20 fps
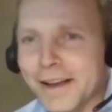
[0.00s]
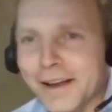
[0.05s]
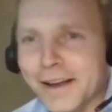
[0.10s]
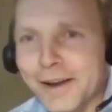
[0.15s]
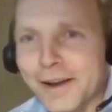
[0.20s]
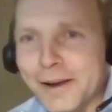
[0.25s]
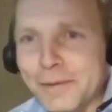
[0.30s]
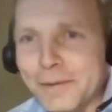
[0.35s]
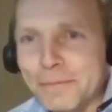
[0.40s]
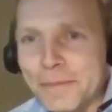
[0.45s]

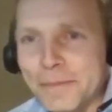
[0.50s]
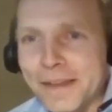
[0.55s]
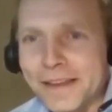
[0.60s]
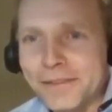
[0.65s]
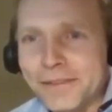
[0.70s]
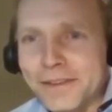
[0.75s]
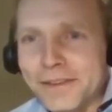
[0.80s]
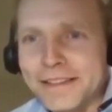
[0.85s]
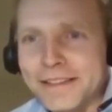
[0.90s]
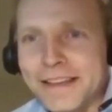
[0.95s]

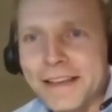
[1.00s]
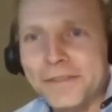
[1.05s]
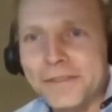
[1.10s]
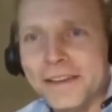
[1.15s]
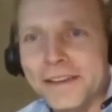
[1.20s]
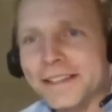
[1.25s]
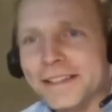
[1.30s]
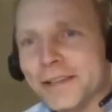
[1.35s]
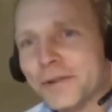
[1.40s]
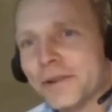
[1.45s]
If you give
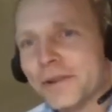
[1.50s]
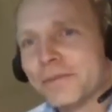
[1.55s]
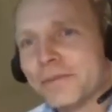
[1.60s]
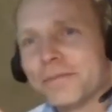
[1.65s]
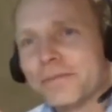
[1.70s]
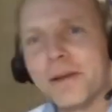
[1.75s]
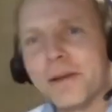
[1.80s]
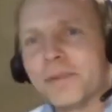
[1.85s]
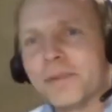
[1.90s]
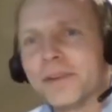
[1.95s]
it to
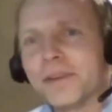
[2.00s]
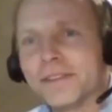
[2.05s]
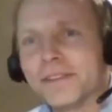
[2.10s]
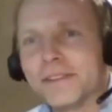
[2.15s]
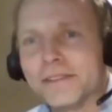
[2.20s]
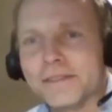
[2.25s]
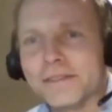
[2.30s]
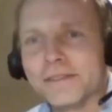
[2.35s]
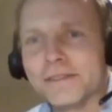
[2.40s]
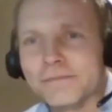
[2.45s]
a bird
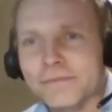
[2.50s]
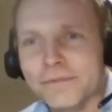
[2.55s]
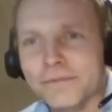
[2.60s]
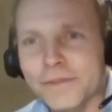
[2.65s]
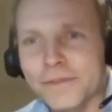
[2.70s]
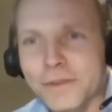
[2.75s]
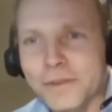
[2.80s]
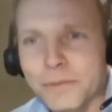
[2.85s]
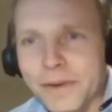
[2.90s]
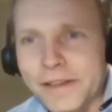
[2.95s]
that's
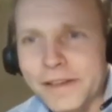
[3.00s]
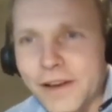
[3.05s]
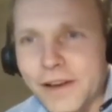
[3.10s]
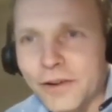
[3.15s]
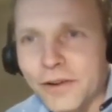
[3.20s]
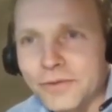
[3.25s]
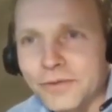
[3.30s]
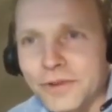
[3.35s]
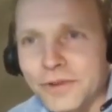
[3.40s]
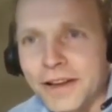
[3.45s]
50 weeks
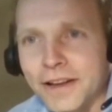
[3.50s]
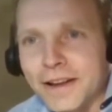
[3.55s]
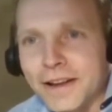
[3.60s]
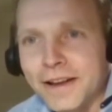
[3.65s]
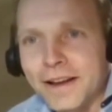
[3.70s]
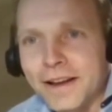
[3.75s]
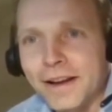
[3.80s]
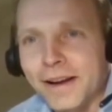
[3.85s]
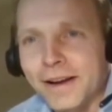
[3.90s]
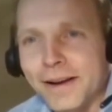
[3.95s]
old,
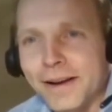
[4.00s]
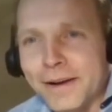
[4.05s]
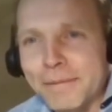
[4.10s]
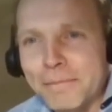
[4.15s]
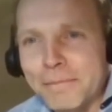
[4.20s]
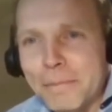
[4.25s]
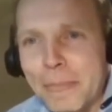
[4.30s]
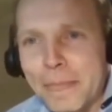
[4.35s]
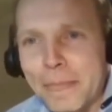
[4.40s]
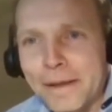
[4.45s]

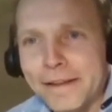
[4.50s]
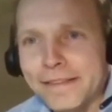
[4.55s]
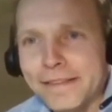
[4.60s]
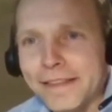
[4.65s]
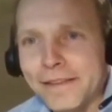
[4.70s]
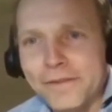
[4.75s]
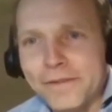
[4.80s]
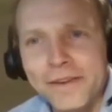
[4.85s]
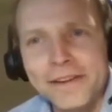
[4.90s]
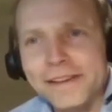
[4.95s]
they're
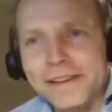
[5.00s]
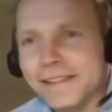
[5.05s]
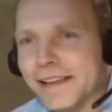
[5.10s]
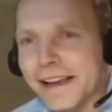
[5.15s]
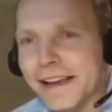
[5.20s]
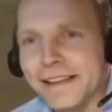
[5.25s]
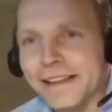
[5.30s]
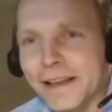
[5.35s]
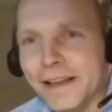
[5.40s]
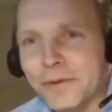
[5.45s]
very
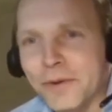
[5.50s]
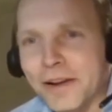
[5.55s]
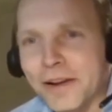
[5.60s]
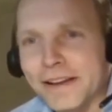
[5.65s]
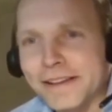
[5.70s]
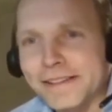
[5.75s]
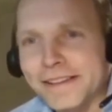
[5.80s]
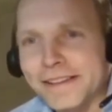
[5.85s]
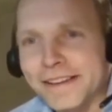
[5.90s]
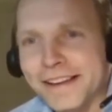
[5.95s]
set in their
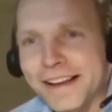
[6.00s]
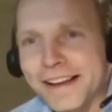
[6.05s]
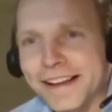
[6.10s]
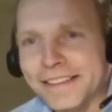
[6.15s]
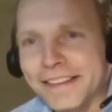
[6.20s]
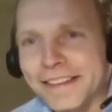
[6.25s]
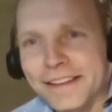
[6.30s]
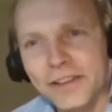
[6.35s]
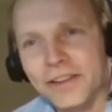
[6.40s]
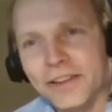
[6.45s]
ways,
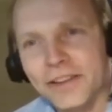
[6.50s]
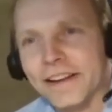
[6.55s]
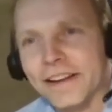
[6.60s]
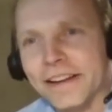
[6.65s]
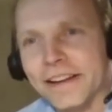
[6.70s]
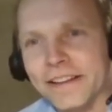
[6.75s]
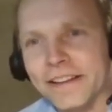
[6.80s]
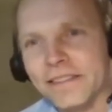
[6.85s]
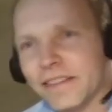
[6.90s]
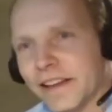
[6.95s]
and they look at
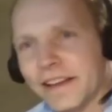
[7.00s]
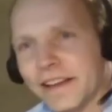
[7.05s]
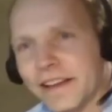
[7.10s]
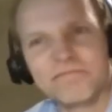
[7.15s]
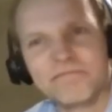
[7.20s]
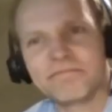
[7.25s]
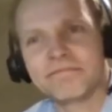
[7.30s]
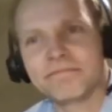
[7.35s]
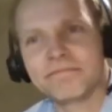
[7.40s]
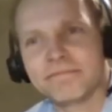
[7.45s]
it and think,
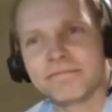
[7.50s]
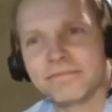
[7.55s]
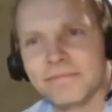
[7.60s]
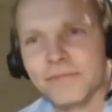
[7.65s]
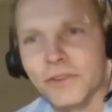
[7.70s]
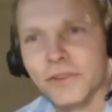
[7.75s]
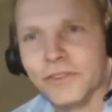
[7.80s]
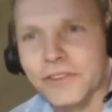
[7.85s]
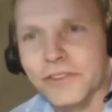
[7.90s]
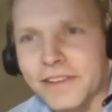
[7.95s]

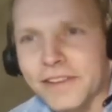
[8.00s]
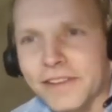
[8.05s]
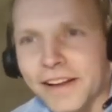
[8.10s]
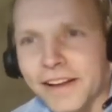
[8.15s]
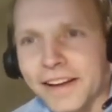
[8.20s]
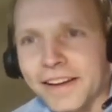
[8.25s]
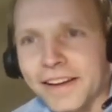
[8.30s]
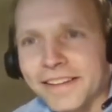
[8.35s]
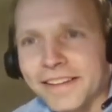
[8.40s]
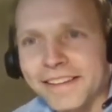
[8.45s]
not doing
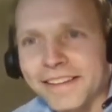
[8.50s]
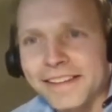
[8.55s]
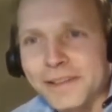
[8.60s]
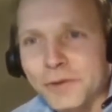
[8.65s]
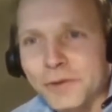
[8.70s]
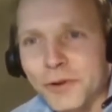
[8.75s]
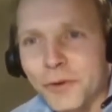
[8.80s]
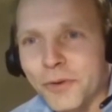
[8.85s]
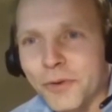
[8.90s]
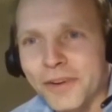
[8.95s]
that. That's
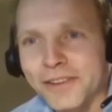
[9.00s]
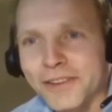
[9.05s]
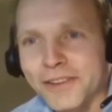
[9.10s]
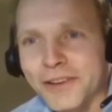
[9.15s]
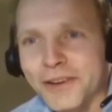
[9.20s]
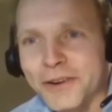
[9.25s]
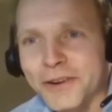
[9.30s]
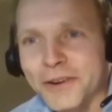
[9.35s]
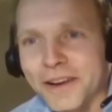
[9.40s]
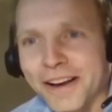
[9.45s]
not what I
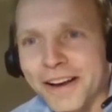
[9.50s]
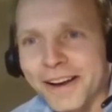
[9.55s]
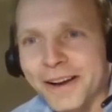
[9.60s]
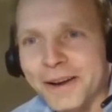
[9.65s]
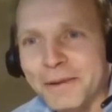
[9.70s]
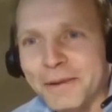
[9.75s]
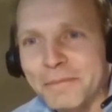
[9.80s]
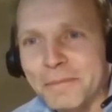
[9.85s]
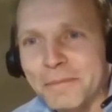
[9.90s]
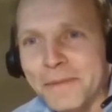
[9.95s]
do.
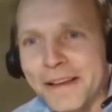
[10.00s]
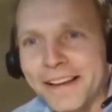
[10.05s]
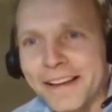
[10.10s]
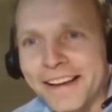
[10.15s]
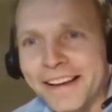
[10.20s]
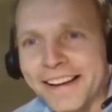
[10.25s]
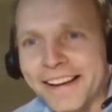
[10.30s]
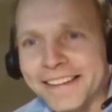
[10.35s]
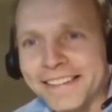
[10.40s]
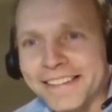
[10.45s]

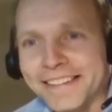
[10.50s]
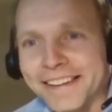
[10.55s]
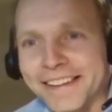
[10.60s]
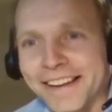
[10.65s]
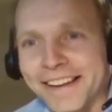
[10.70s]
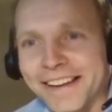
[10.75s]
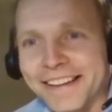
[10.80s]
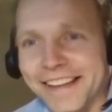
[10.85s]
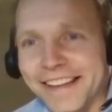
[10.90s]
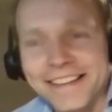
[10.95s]
And
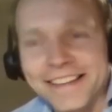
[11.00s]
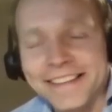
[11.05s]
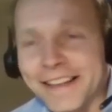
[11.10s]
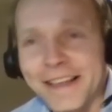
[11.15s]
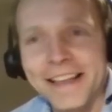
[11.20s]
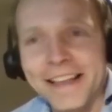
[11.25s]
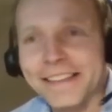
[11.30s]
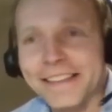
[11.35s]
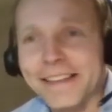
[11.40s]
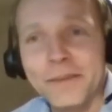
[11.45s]

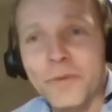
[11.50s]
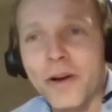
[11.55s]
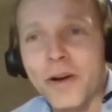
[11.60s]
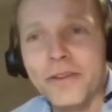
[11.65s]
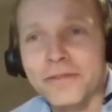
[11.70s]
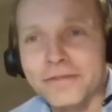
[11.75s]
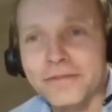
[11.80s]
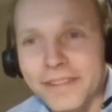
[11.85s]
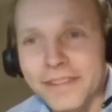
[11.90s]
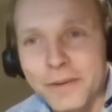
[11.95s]
they
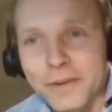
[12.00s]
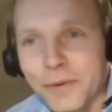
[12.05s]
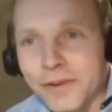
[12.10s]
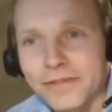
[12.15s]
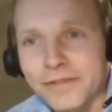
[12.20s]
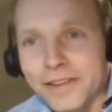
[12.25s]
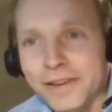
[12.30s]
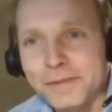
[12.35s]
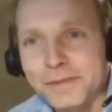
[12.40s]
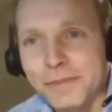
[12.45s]
won't
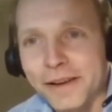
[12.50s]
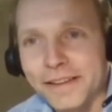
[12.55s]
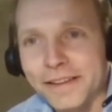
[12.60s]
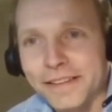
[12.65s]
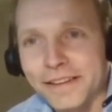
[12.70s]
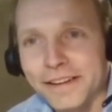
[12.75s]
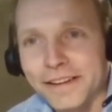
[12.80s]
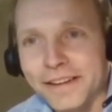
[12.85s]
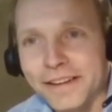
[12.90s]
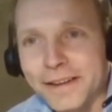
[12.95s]
dust bathe
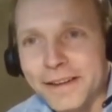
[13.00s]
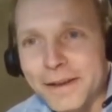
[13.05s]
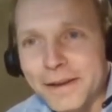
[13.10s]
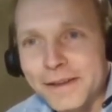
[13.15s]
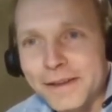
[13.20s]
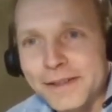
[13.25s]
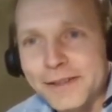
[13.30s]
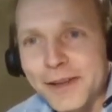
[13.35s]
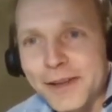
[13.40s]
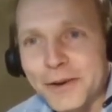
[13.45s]
in it.
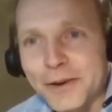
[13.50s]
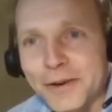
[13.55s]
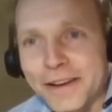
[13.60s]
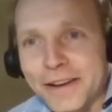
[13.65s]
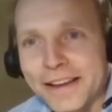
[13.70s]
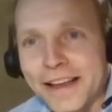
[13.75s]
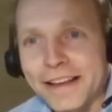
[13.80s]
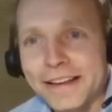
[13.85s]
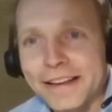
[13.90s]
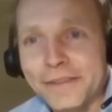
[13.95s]
So
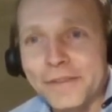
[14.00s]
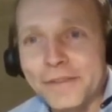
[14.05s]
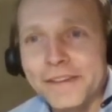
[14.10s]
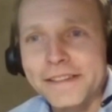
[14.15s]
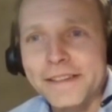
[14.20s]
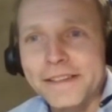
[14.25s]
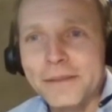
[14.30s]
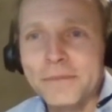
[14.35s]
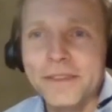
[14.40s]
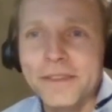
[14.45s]
again, if it's
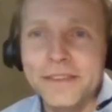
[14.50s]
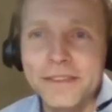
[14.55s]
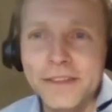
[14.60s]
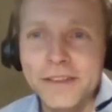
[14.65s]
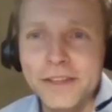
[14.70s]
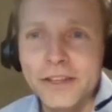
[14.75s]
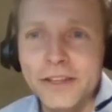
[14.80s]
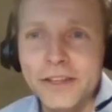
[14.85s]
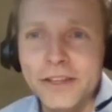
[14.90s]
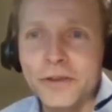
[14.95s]
something
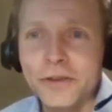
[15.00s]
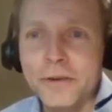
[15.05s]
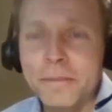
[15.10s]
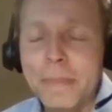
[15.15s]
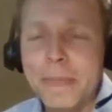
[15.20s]
that you